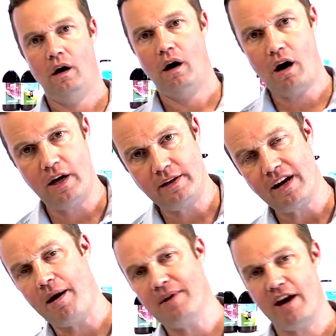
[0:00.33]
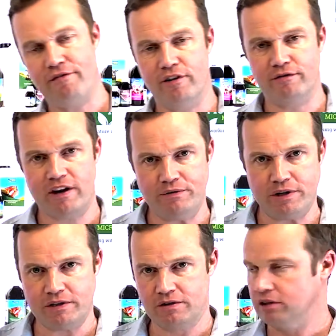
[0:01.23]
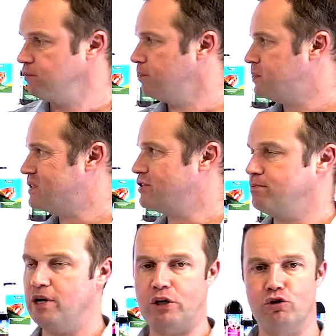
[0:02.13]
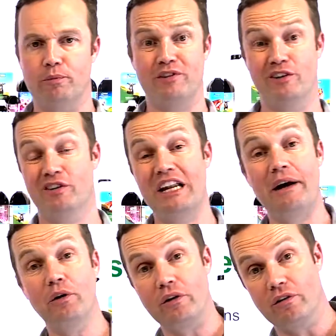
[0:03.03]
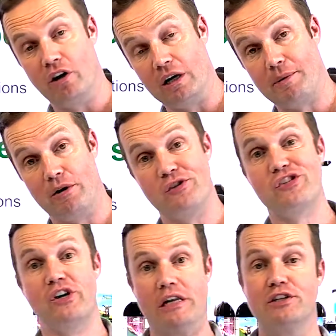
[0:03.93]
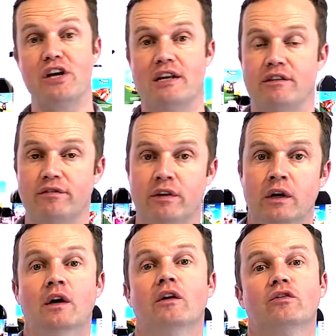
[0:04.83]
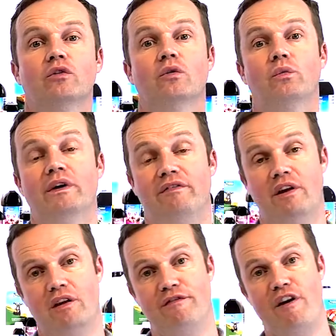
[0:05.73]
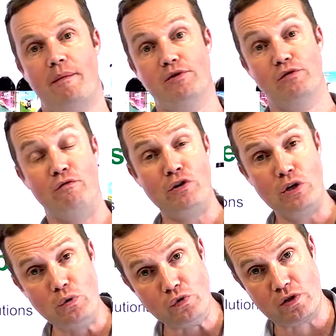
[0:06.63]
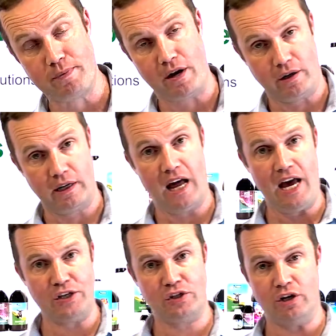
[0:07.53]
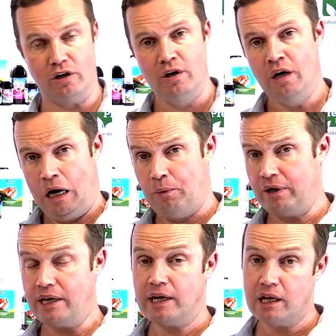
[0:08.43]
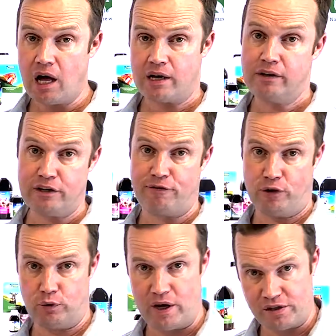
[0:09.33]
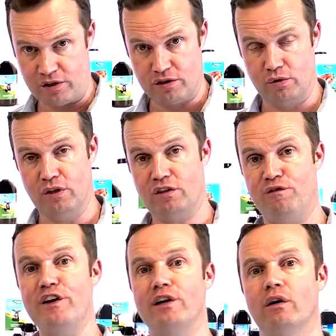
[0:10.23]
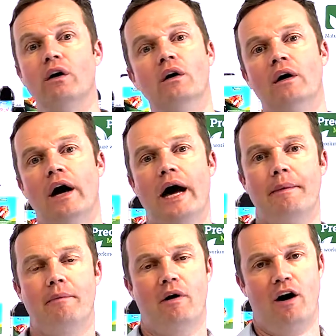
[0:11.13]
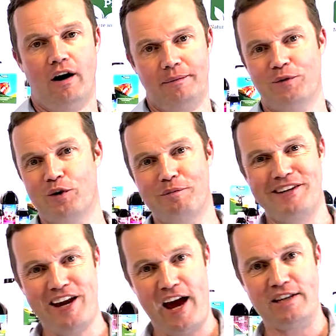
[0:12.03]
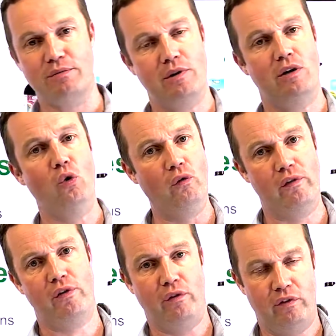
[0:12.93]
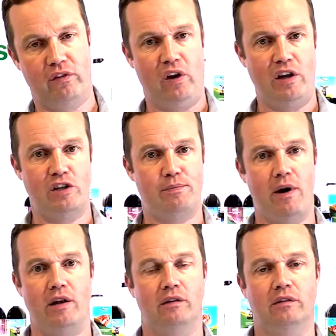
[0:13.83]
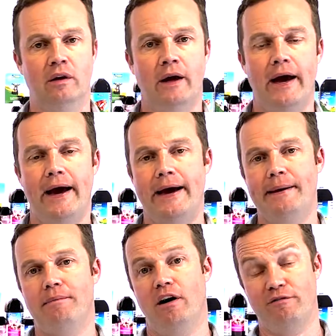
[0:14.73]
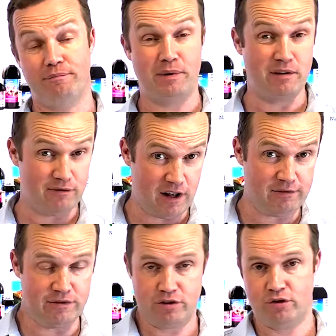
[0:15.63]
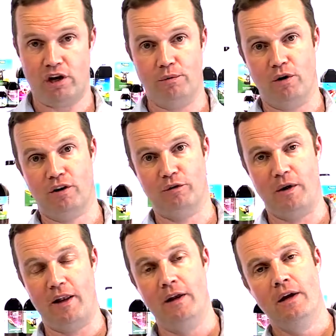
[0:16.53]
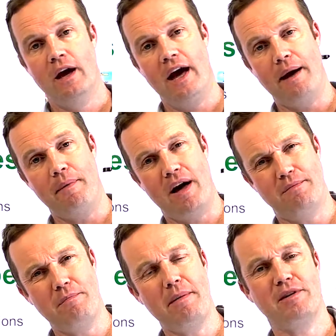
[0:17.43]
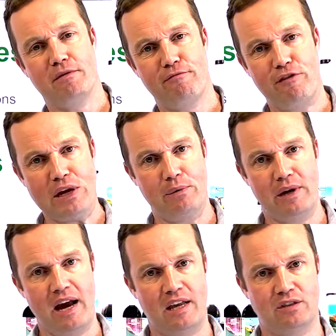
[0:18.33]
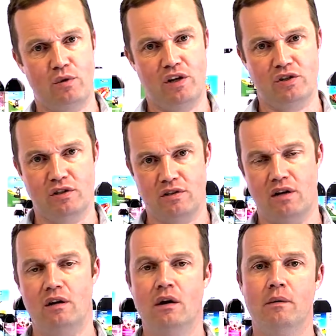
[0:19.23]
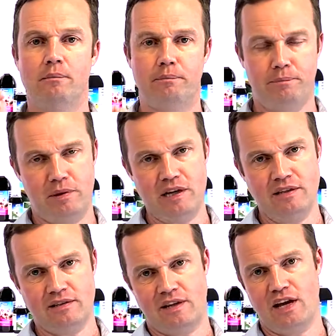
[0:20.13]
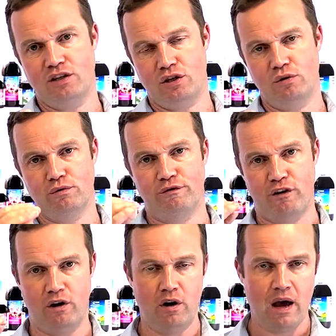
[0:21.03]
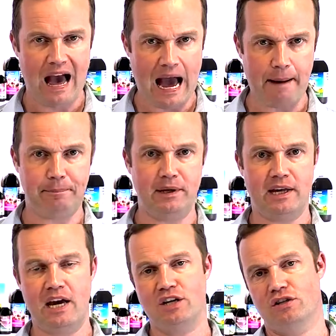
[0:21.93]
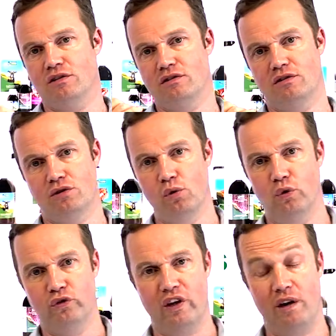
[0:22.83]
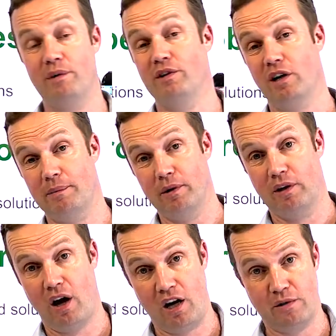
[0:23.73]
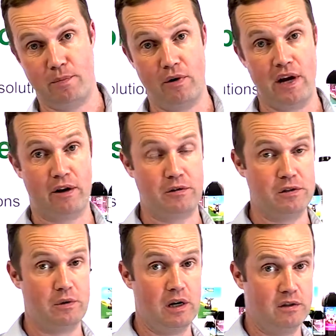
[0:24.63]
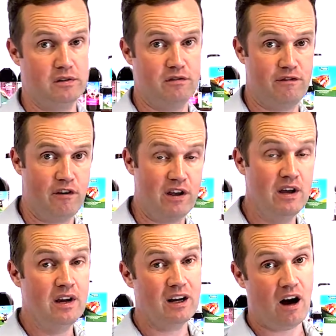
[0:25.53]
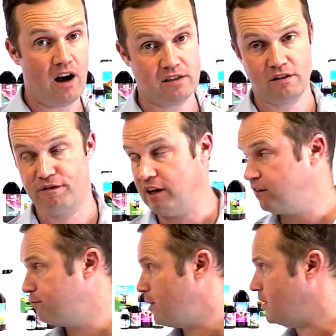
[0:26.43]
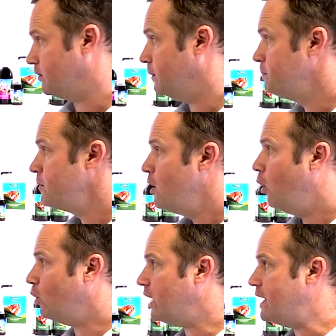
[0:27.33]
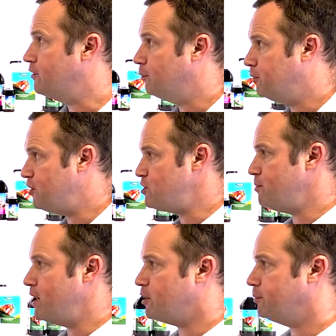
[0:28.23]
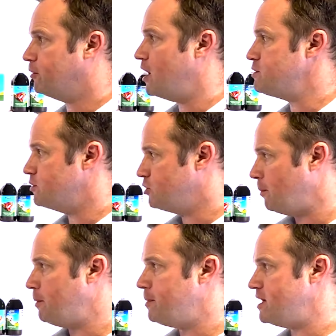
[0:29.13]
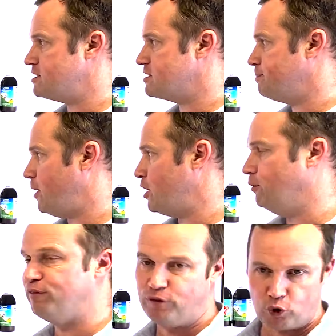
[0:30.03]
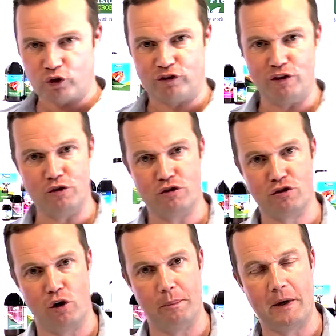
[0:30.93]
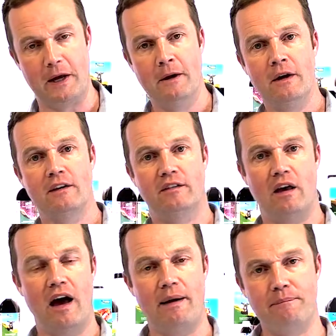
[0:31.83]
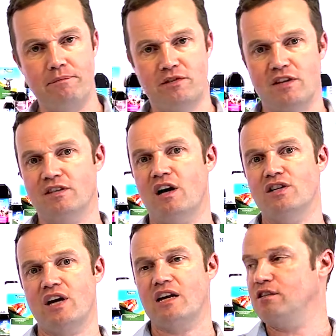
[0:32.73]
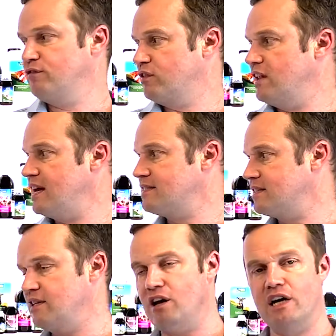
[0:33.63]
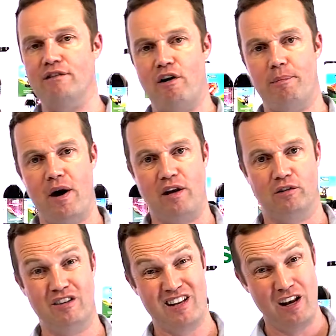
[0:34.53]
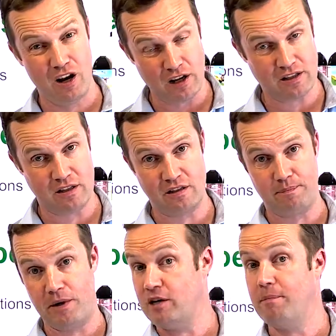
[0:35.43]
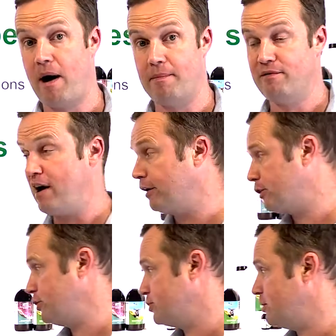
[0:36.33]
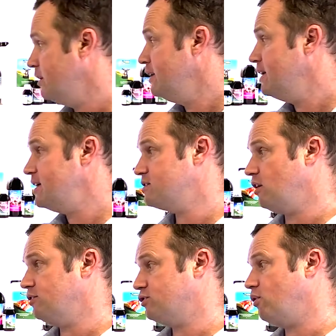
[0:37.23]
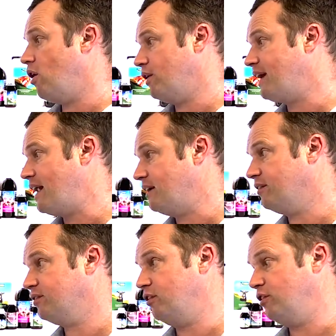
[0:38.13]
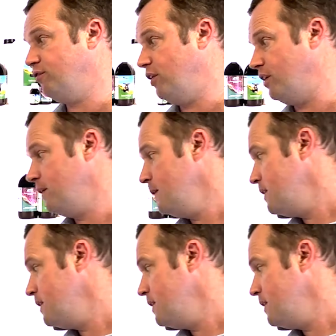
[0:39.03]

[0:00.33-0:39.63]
Hi, Tommy Heffernan, veterinary consultant with Precision Microbes here. Today I'm going to talk about our silage additive. So we have a lot of farmers who've used the product last year and we're getting a lot of different questions. So in this video, I'm going to be tasked with an overview of the silage product. I've been involved in the trial work as well, and maybe some frequently asked questions. And please stay tuned for applications, dosing, and we talk about cost per acre as well because it's a very cost-effective product. Okay, so Precision Microbes, guys, we're a Dublin-based biome-focused solutions company. The silage additive is the next in line of our products. It's a licensed by the Department of Agriculture. It's also organic certified.